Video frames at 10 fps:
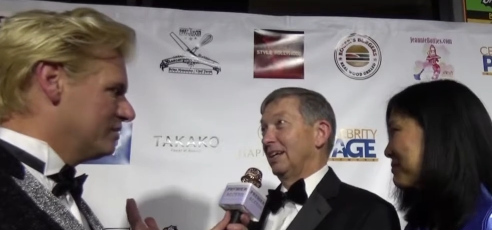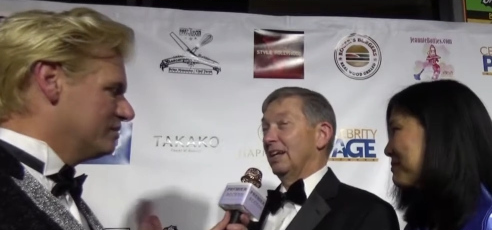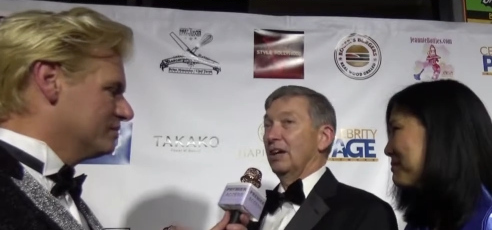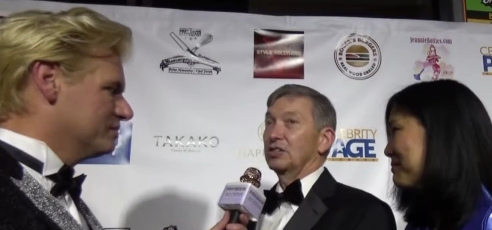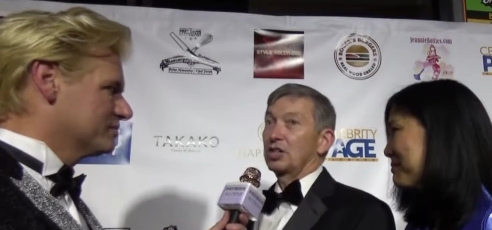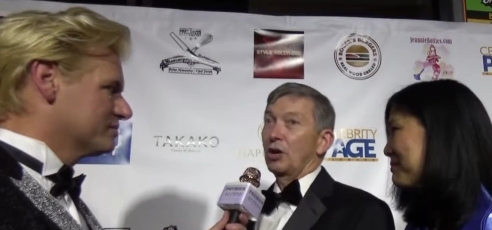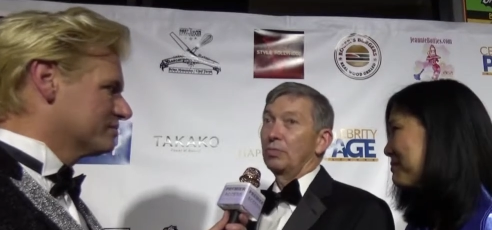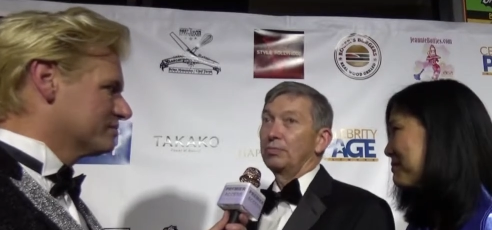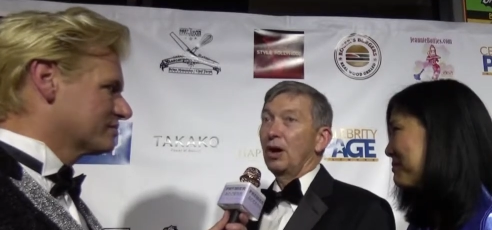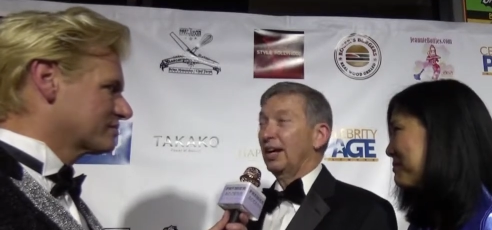Speaker 1: You know,
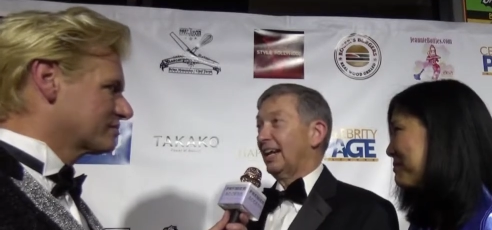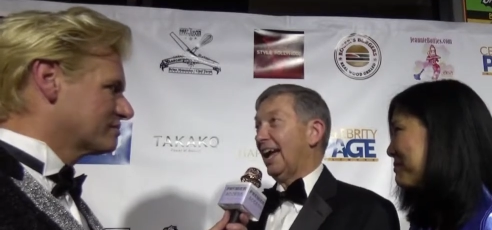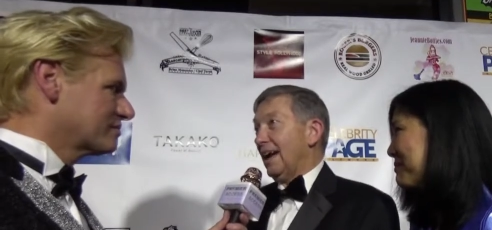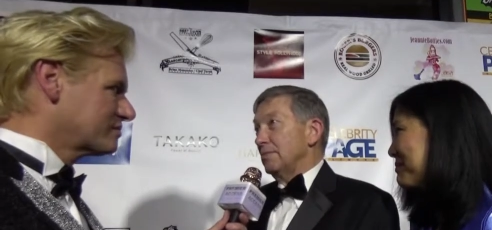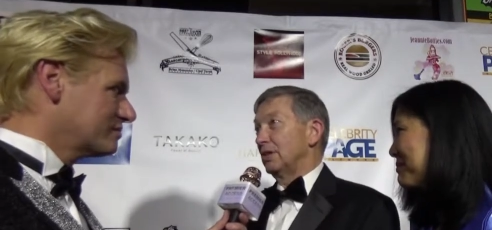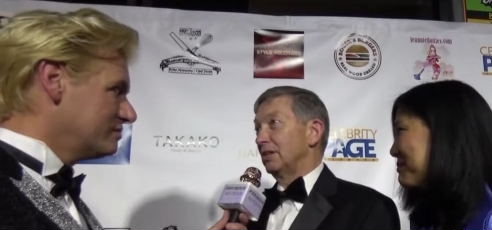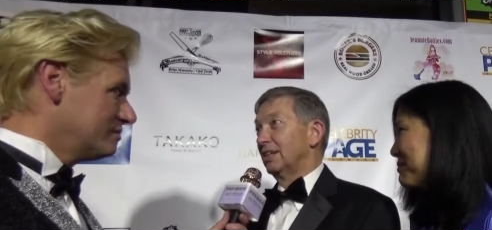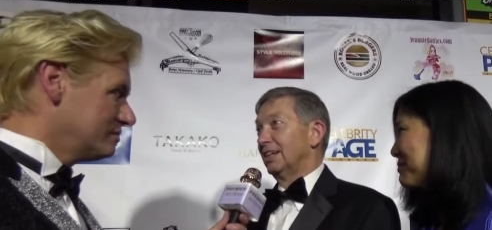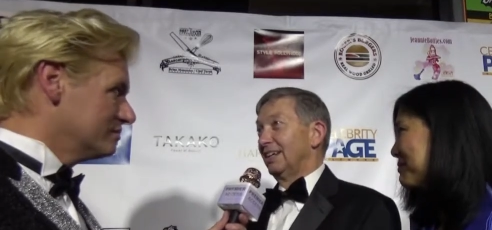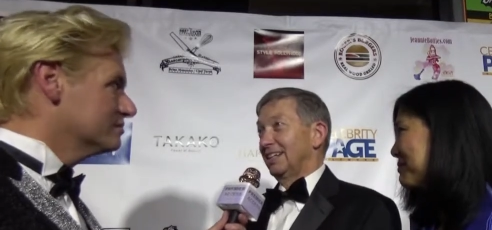so Mark Hamill
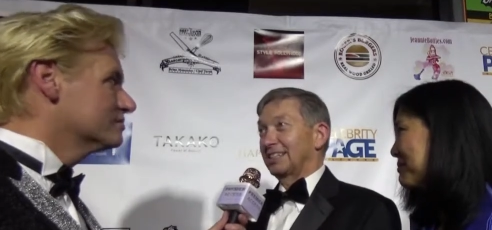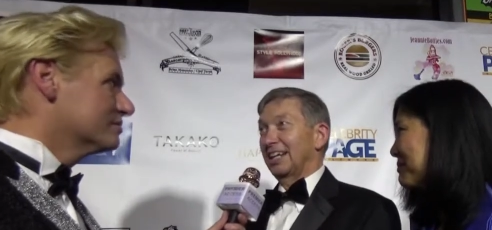is